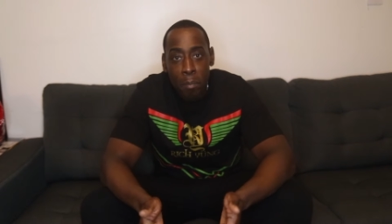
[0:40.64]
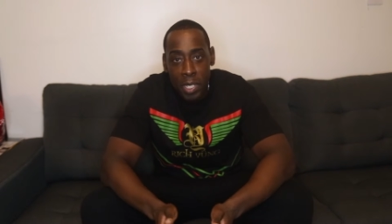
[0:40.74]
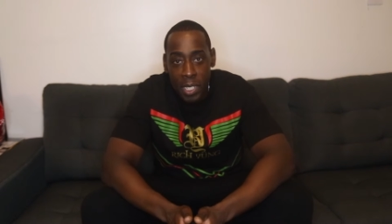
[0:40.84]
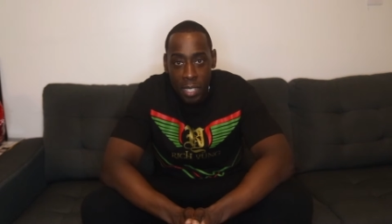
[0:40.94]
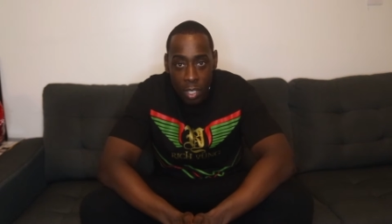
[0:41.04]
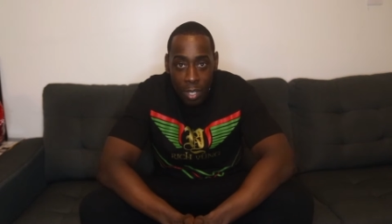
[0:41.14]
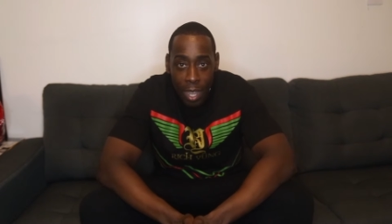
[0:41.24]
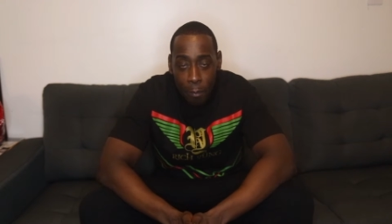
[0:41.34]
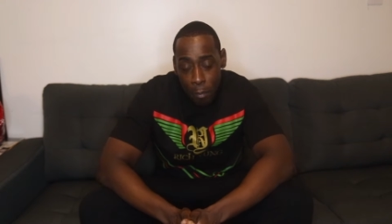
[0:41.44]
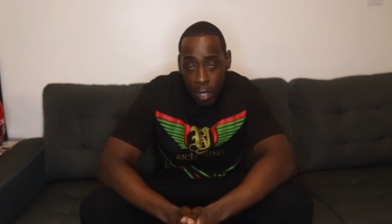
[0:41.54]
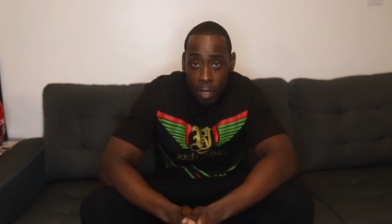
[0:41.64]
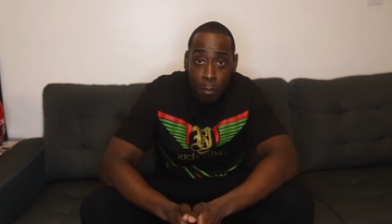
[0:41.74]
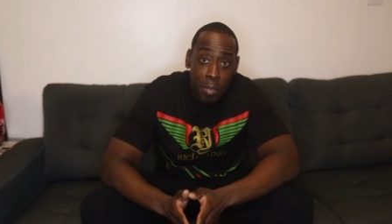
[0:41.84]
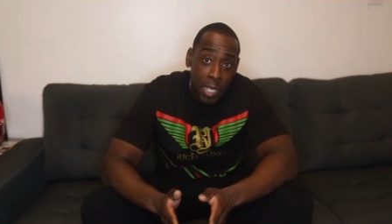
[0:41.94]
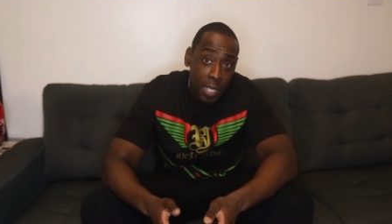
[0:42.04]
please hit the like
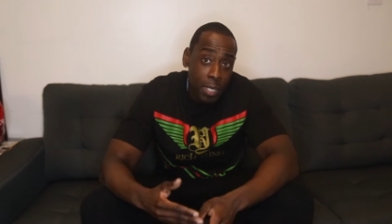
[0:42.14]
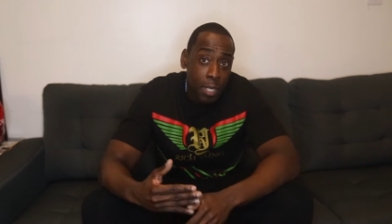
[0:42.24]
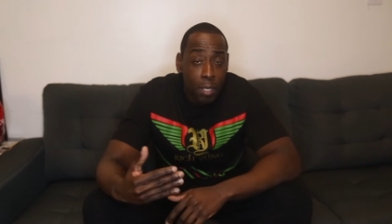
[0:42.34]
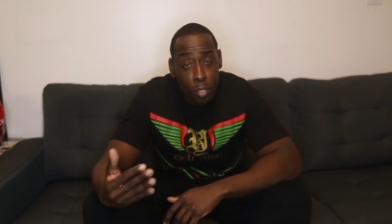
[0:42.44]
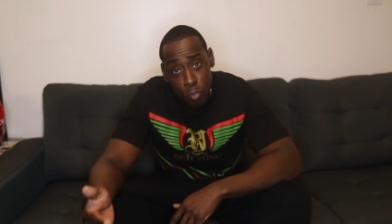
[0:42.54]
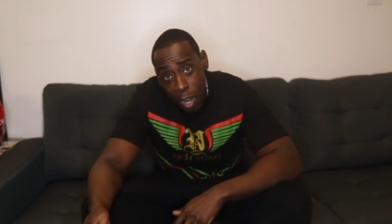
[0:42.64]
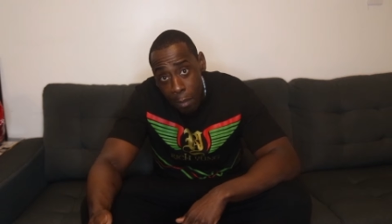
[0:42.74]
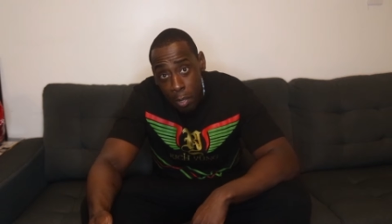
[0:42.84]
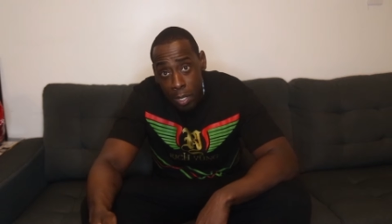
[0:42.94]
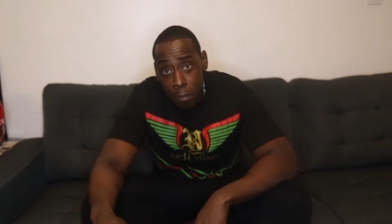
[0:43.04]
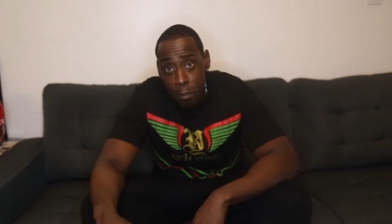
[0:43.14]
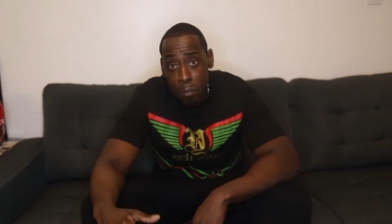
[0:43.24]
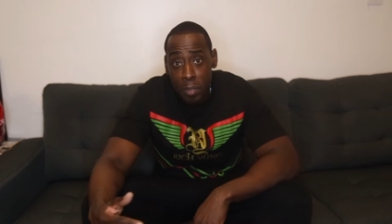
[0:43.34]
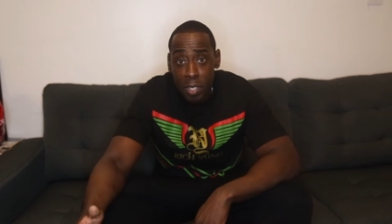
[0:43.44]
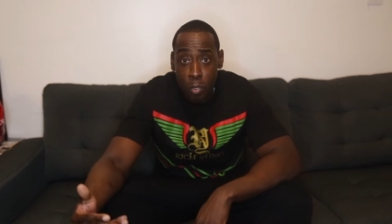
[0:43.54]
button, please hit the subscribe button,
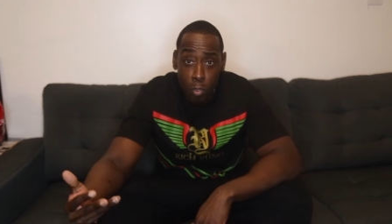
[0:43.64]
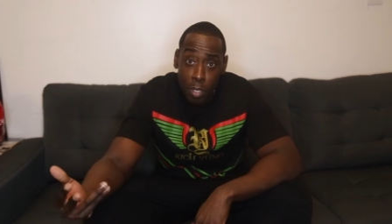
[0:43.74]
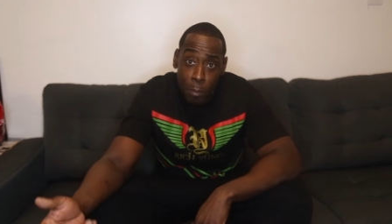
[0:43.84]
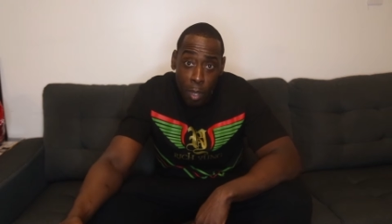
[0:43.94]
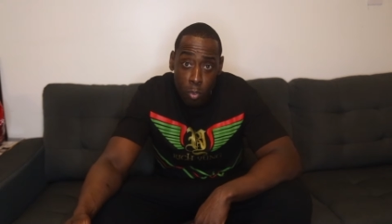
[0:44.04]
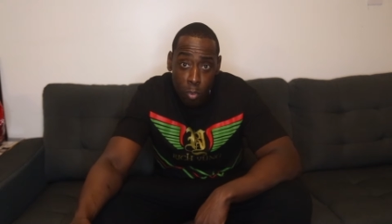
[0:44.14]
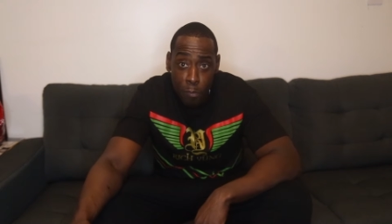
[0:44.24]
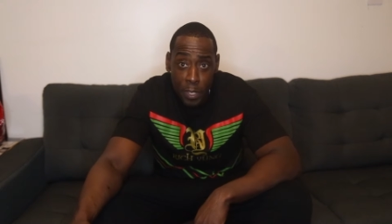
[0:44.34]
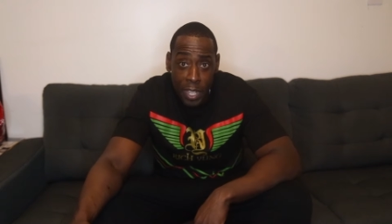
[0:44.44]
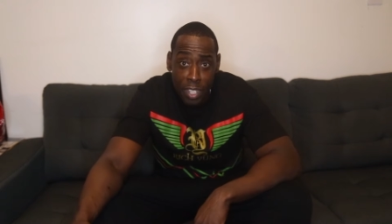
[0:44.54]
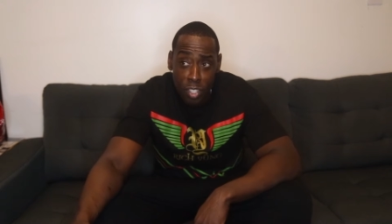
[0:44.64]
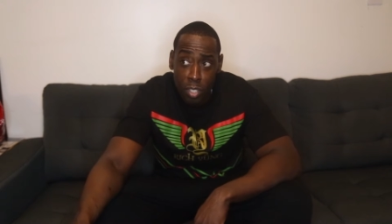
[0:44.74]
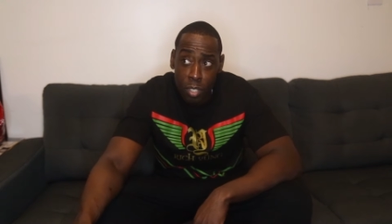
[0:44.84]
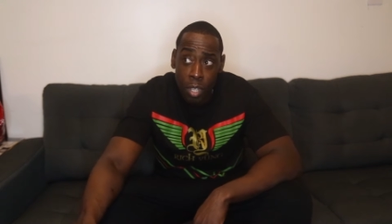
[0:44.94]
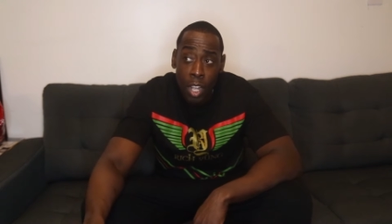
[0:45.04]
please turn on your bell
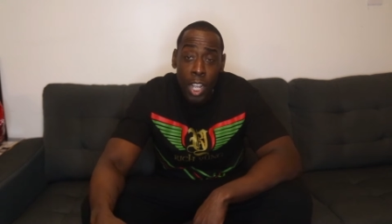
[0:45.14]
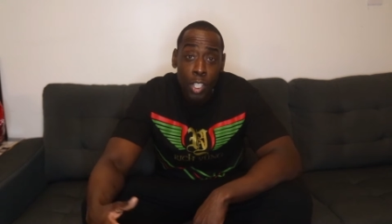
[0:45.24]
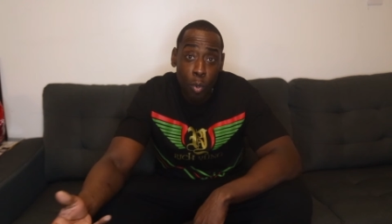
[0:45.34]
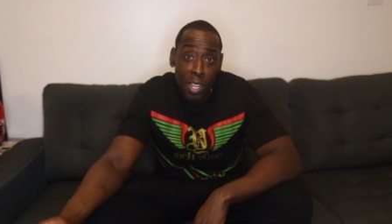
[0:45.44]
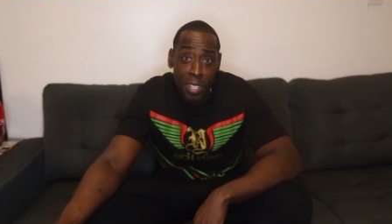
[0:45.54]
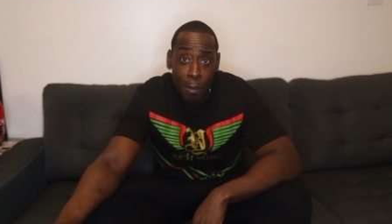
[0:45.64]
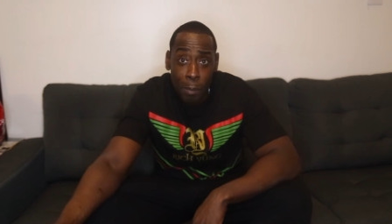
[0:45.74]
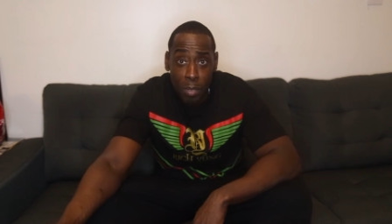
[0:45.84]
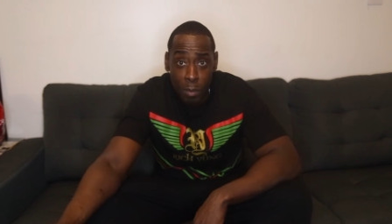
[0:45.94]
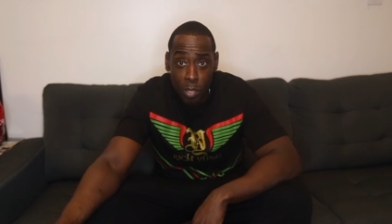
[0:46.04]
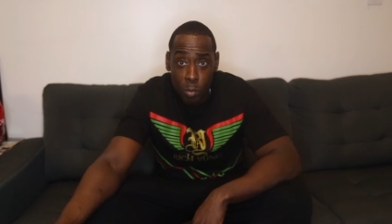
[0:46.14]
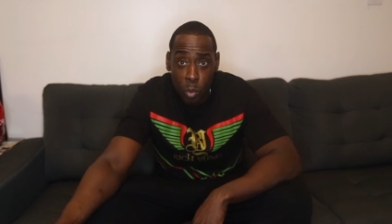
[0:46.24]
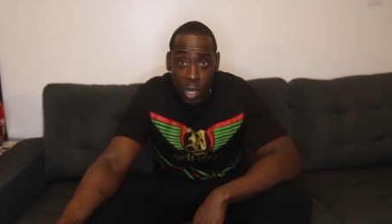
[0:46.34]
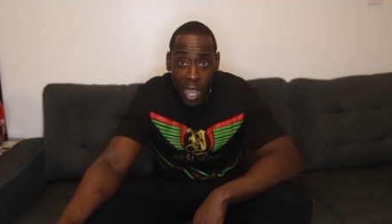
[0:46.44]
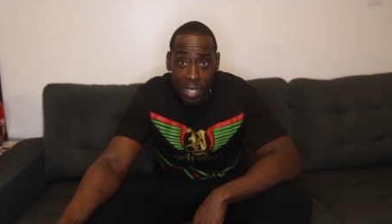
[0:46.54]
notifications so anytime I put up some
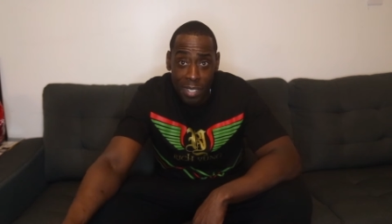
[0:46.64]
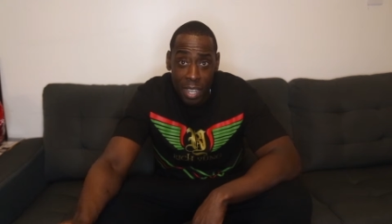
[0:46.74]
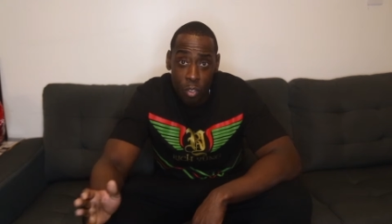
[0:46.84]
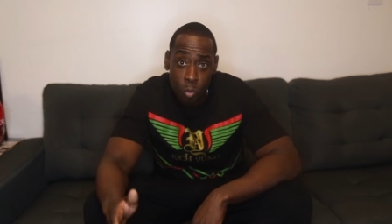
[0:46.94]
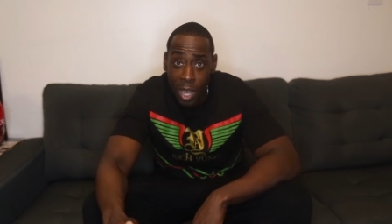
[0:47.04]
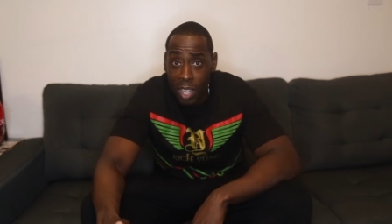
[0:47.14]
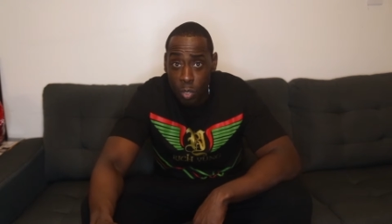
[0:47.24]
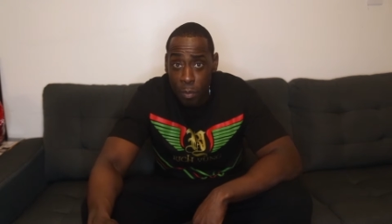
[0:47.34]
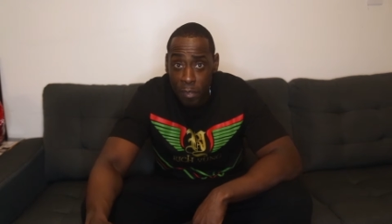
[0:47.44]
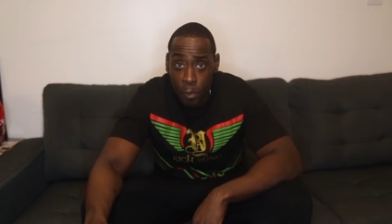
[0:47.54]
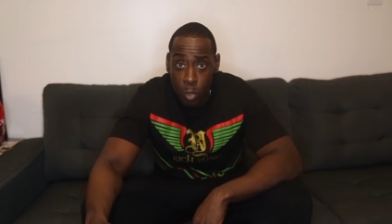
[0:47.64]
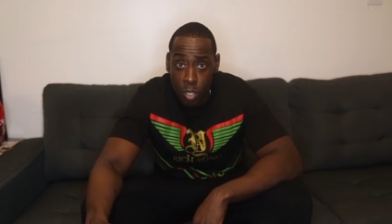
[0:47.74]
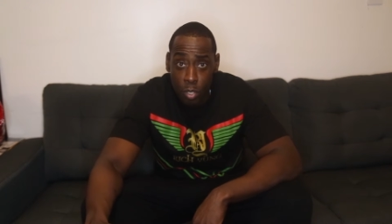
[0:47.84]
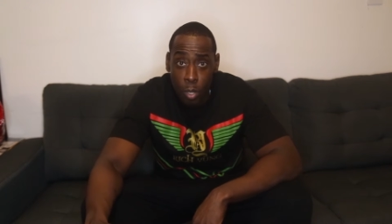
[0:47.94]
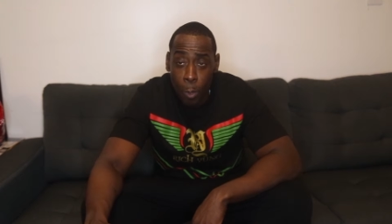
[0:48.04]
new content, you guys will be
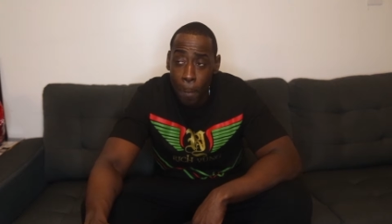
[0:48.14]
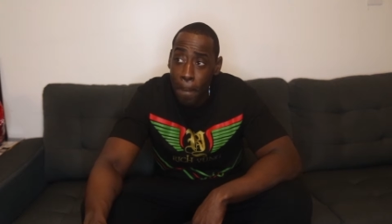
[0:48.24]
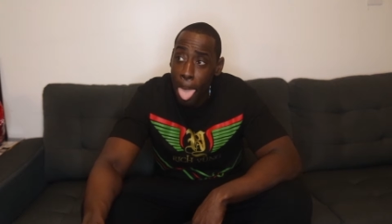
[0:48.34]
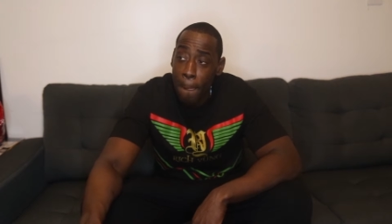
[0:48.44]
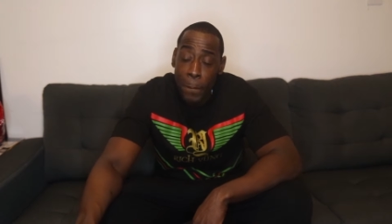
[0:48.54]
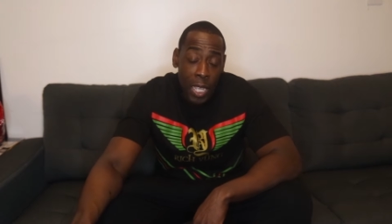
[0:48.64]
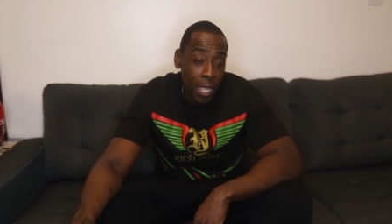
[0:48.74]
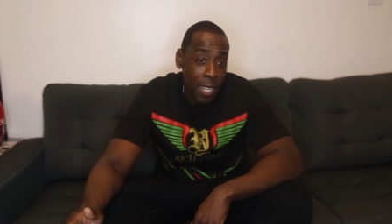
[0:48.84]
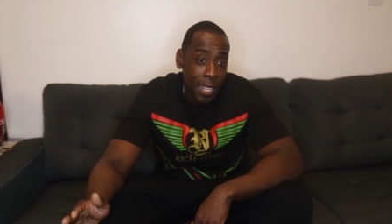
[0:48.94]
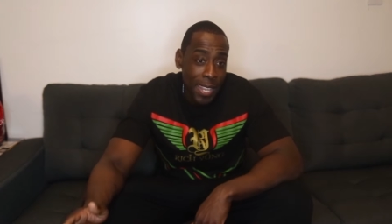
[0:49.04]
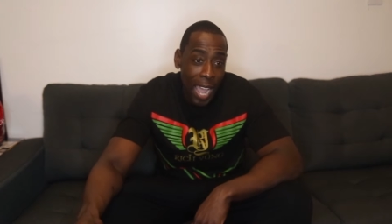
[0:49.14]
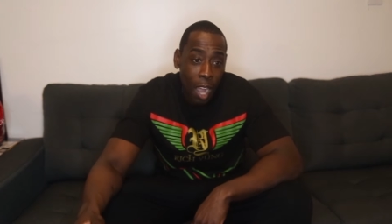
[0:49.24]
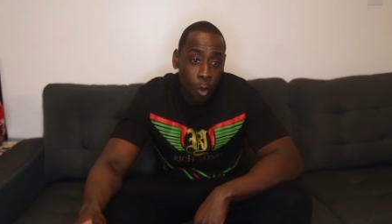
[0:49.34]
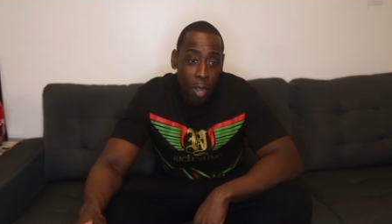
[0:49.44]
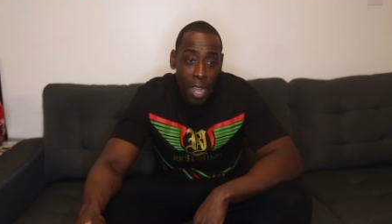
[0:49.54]
first to know.
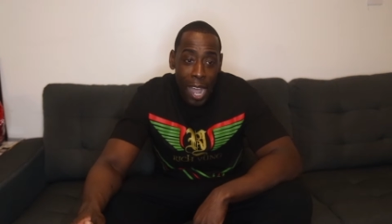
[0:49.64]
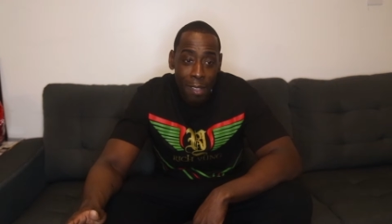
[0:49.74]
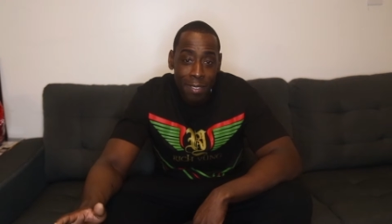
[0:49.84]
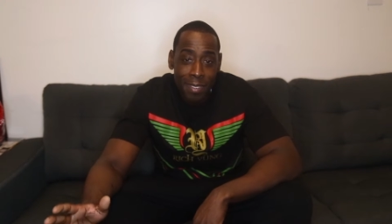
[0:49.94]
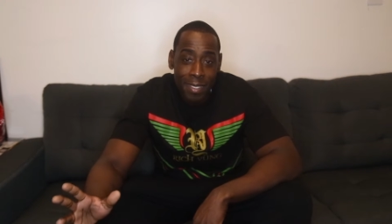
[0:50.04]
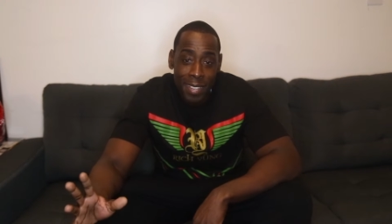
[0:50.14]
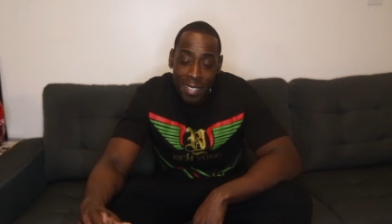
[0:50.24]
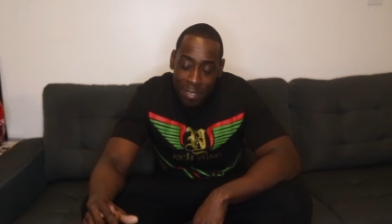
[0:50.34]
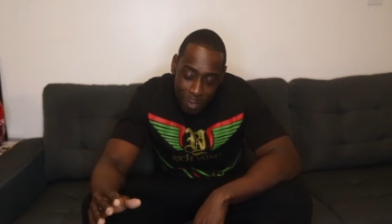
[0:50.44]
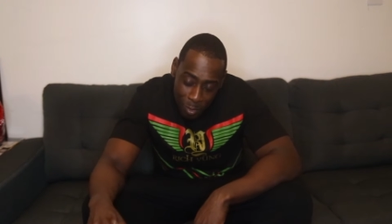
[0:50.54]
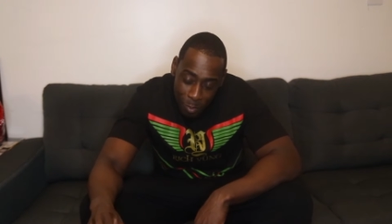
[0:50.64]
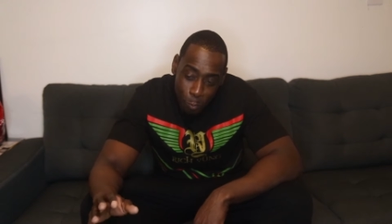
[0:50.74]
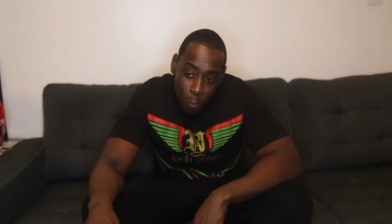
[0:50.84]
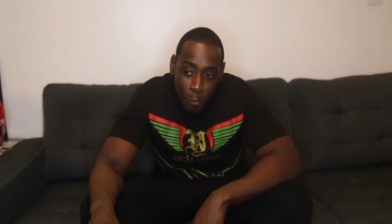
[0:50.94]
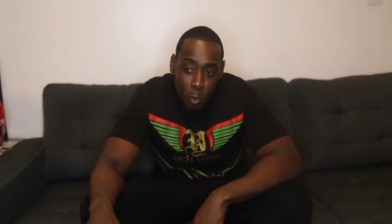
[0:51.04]
Now, this
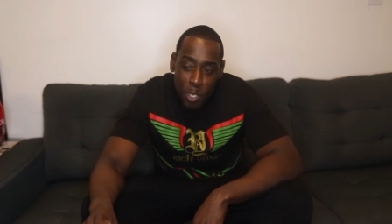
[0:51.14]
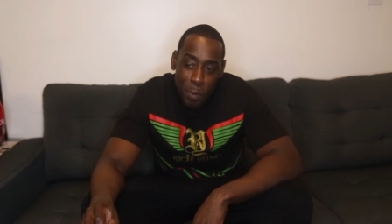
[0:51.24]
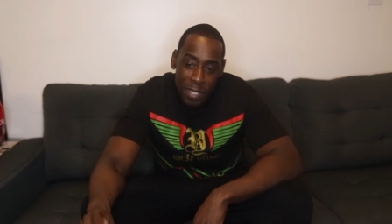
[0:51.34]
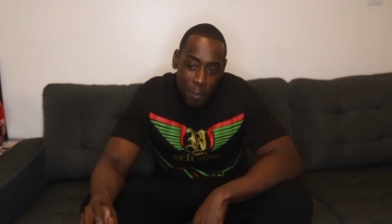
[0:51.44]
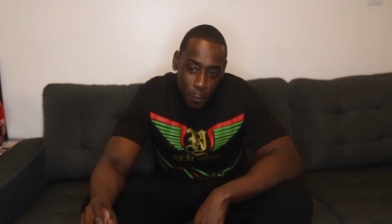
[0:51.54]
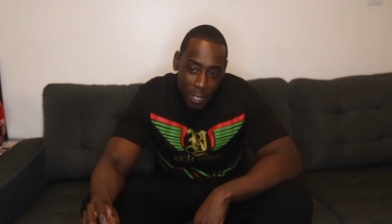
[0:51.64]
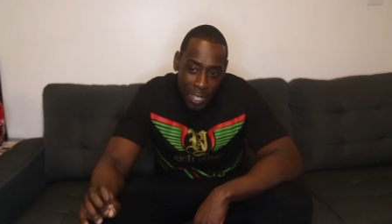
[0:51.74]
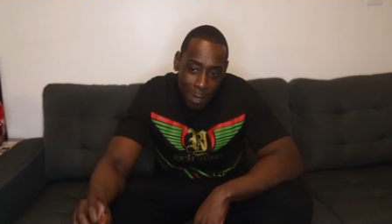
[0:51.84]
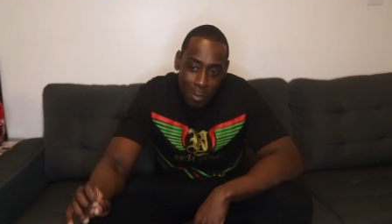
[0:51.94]
review specifically,